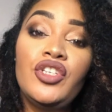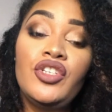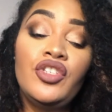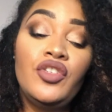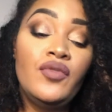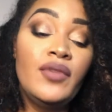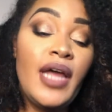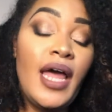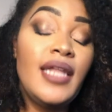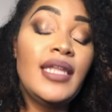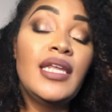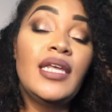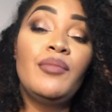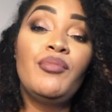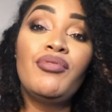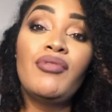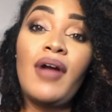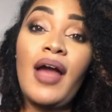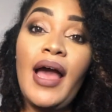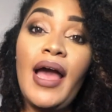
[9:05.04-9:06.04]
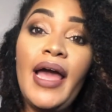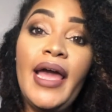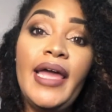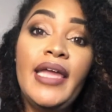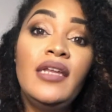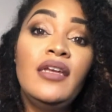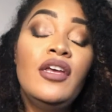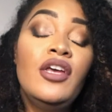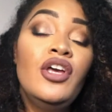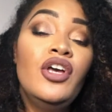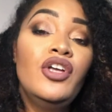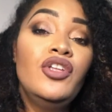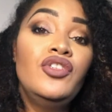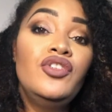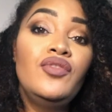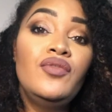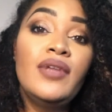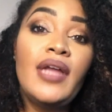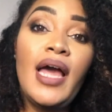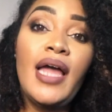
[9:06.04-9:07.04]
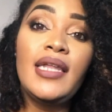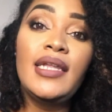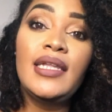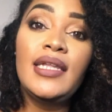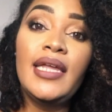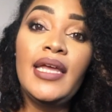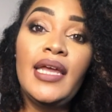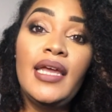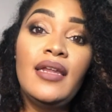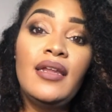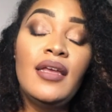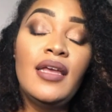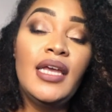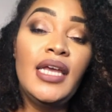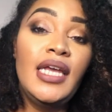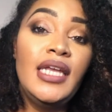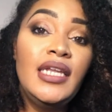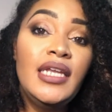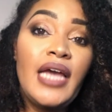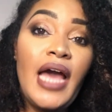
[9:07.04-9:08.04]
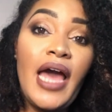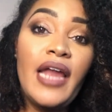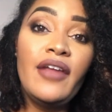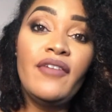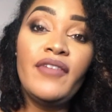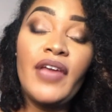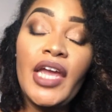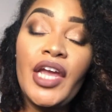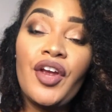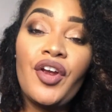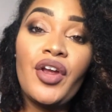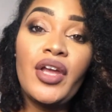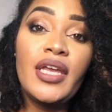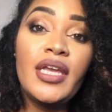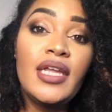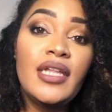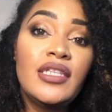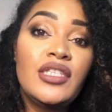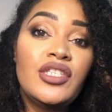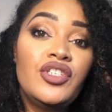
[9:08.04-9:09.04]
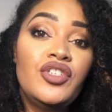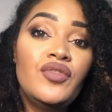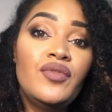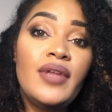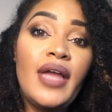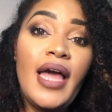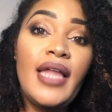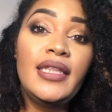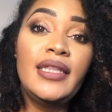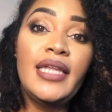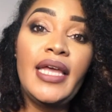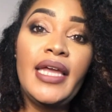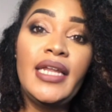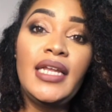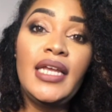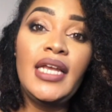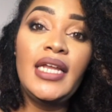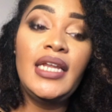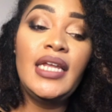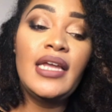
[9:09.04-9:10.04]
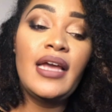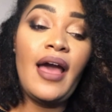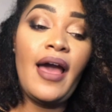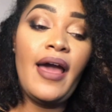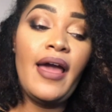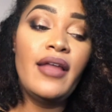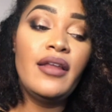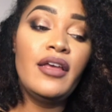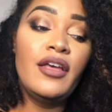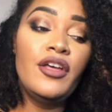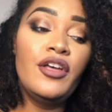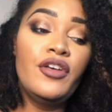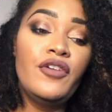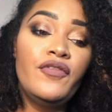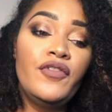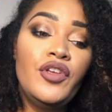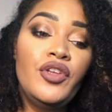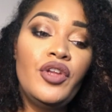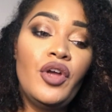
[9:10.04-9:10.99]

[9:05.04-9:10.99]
Do not let pride, do not let any kind of arrogance, do not let any kind of,